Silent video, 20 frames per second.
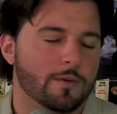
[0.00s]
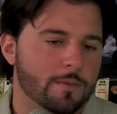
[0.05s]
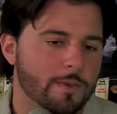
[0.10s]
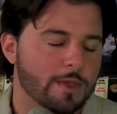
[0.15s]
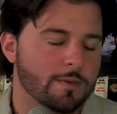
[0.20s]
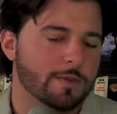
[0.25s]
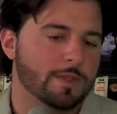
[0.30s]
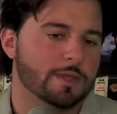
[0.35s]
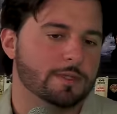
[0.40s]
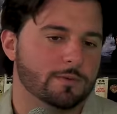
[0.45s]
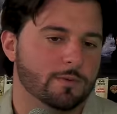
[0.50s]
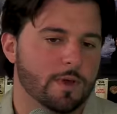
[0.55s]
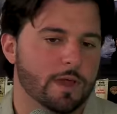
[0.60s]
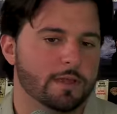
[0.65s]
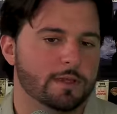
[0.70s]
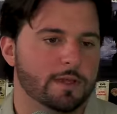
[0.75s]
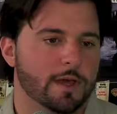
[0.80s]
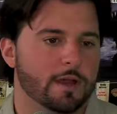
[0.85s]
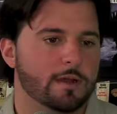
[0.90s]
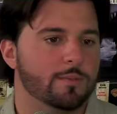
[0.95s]
Well, maybe that's why
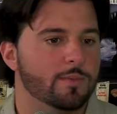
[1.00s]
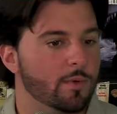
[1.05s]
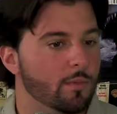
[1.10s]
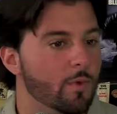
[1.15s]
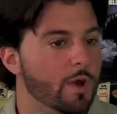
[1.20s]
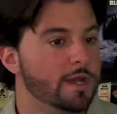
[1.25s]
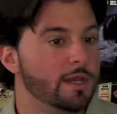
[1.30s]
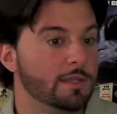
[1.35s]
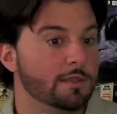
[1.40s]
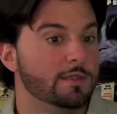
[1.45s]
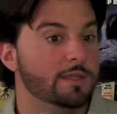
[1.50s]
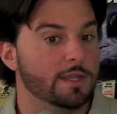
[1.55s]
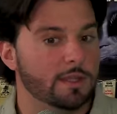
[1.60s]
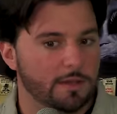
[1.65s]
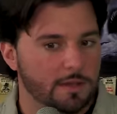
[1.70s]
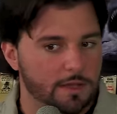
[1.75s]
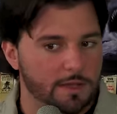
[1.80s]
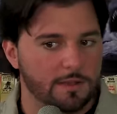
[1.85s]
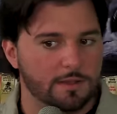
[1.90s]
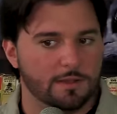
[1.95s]
he cut it. But when he
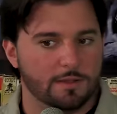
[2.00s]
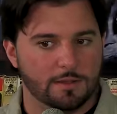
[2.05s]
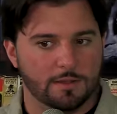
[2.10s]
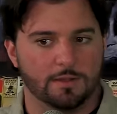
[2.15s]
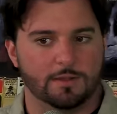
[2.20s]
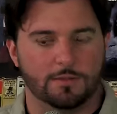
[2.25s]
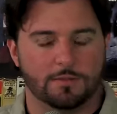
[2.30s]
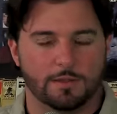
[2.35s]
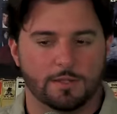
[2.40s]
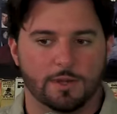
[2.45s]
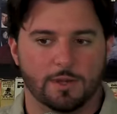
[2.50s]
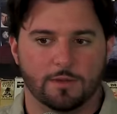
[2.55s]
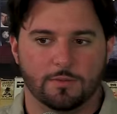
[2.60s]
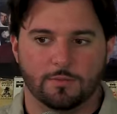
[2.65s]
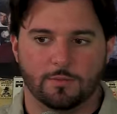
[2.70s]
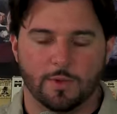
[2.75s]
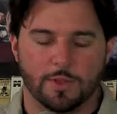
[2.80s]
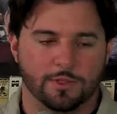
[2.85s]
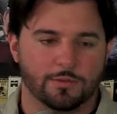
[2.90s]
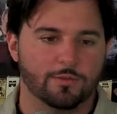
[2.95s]
did hit the, you know,
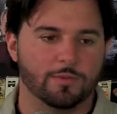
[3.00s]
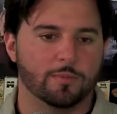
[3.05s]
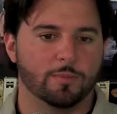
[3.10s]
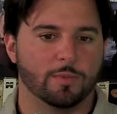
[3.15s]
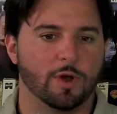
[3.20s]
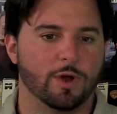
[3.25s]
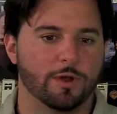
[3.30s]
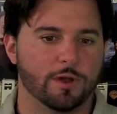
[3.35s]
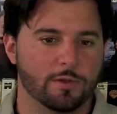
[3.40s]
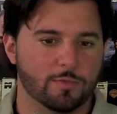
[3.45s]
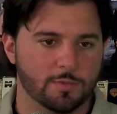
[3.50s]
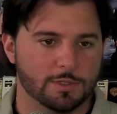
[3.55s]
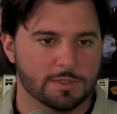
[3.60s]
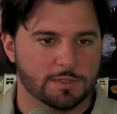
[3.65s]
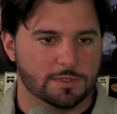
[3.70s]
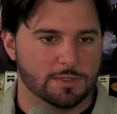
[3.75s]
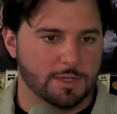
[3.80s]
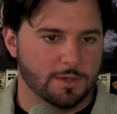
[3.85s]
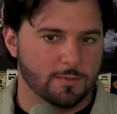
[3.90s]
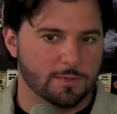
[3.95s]
went through the barn and
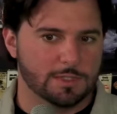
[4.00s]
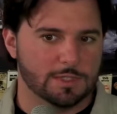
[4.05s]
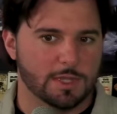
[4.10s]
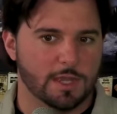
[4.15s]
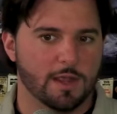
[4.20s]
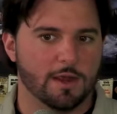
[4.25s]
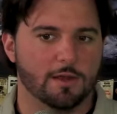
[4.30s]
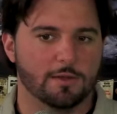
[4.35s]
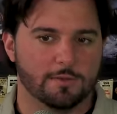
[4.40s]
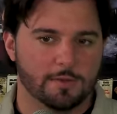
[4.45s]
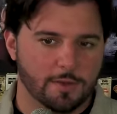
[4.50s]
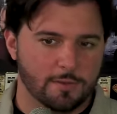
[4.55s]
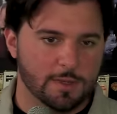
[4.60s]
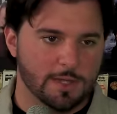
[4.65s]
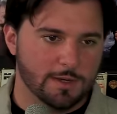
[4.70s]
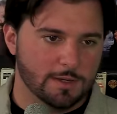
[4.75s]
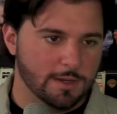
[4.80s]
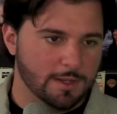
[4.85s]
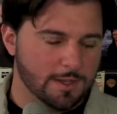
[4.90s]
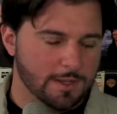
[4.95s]
was there. Mm. I
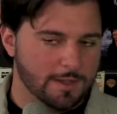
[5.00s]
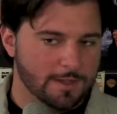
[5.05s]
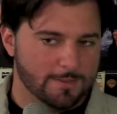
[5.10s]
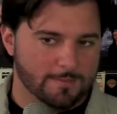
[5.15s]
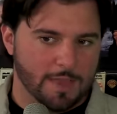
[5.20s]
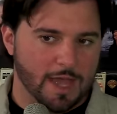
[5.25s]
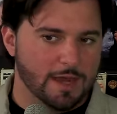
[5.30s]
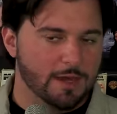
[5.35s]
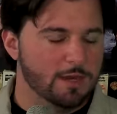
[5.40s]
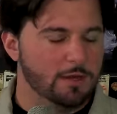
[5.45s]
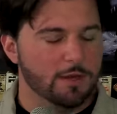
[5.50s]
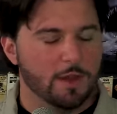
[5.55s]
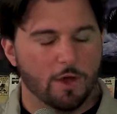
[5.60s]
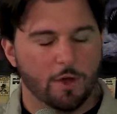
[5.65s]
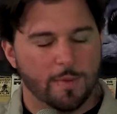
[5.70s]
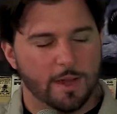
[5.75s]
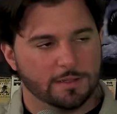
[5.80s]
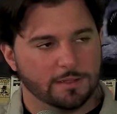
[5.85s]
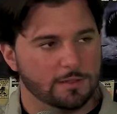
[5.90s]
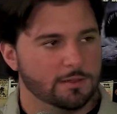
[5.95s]
mean, I didn't know
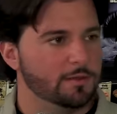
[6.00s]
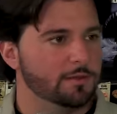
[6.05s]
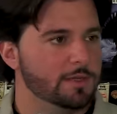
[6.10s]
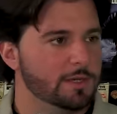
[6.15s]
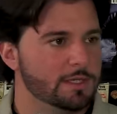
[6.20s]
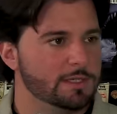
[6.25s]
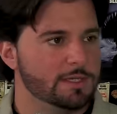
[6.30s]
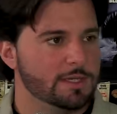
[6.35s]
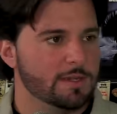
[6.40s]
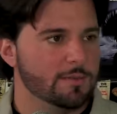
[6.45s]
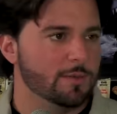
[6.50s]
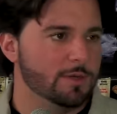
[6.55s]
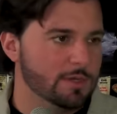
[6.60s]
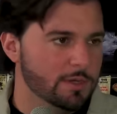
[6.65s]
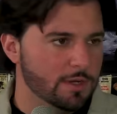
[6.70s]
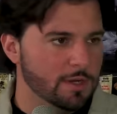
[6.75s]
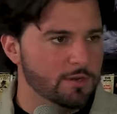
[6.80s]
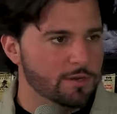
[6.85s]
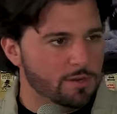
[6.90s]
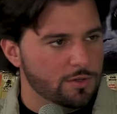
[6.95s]
about the deleted scene, but
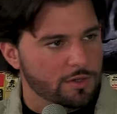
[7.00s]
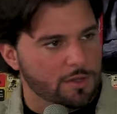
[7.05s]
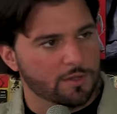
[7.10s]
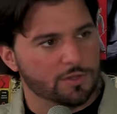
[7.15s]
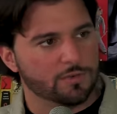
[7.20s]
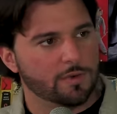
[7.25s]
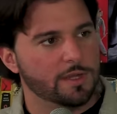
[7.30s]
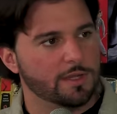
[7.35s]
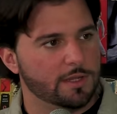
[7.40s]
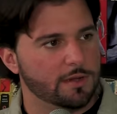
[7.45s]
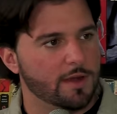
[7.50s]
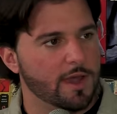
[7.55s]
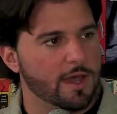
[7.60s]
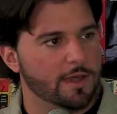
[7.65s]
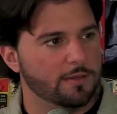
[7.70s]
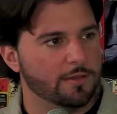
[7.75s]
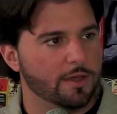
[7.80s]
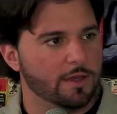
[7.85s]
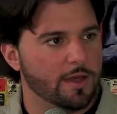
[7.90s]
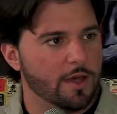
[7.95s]
you know, it goes right to your
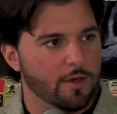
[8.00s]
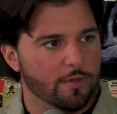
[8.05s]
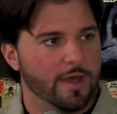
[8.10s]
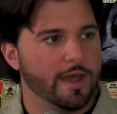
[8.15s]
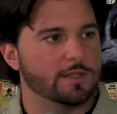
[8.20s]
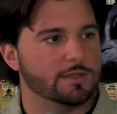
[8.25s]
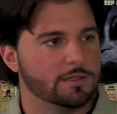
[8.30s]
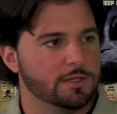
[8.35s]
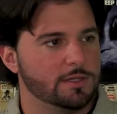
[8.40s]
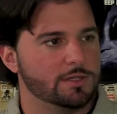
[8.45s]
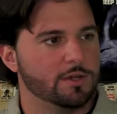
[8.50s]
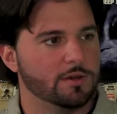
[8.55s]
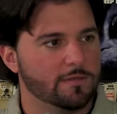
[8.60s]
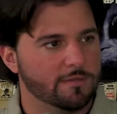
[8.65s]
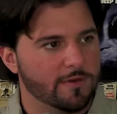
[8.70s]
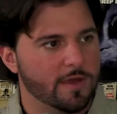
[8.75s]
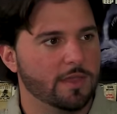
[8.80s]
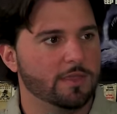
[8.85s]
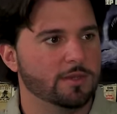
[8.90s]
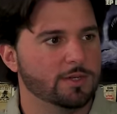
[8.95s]
head like, oh, that's, he's going to
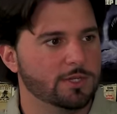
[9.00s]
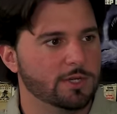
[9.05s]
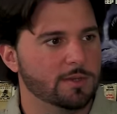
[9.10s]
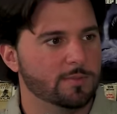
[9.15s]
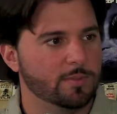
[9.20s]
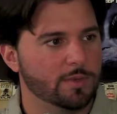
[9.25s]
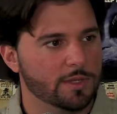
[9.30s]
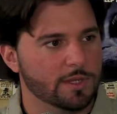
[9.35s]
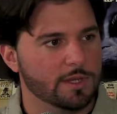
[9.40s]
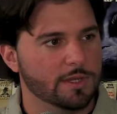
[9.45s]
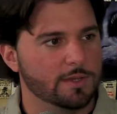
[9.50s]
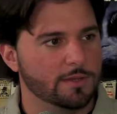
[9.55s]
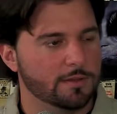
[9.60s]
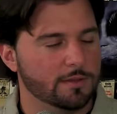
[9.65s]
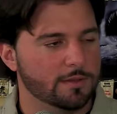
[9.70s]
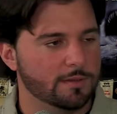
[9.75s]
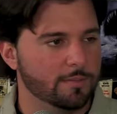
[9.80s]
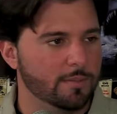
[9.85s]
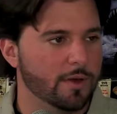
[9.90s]
find the ship like in the